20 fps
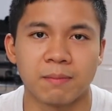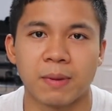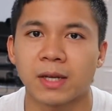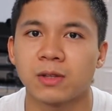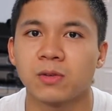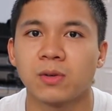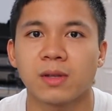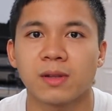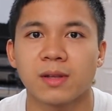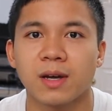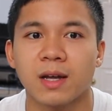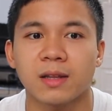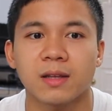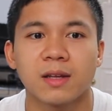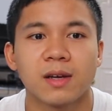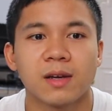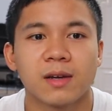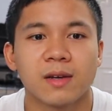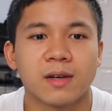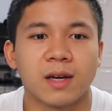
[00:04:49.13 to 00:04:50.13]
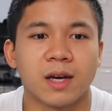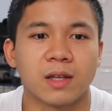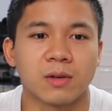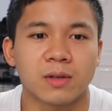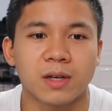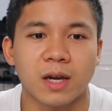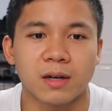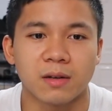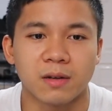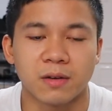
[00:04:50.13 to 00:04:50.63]
By doing that, it'll
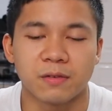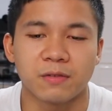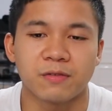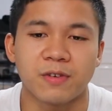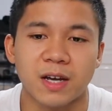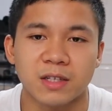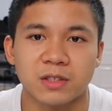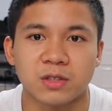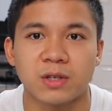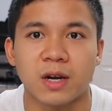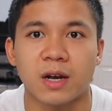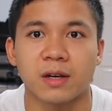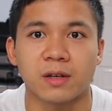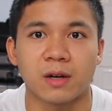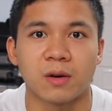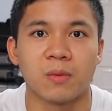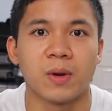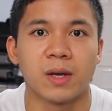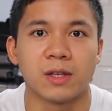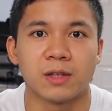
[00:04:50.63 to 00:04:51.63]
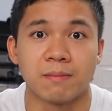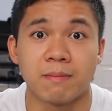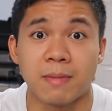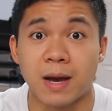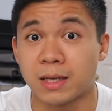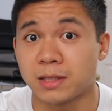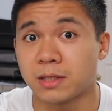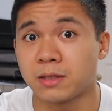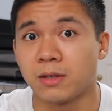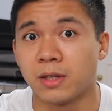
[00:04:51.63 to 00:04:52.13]
kind of fast track our way to
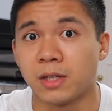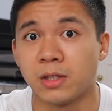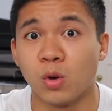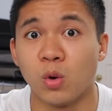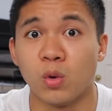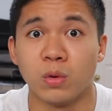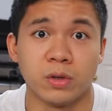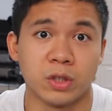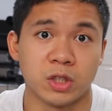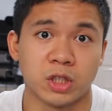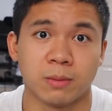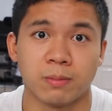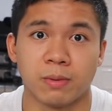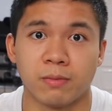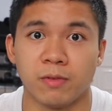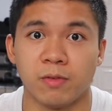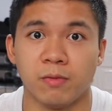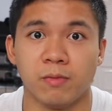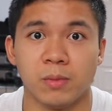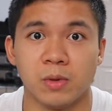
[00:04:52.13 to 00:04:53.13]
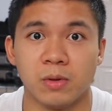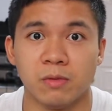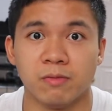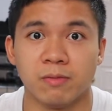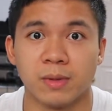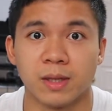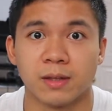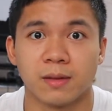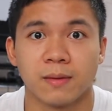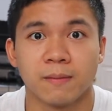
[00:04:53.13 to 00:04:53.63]
mastery and ownership of
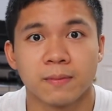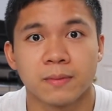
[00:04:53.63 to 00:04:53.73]
movement.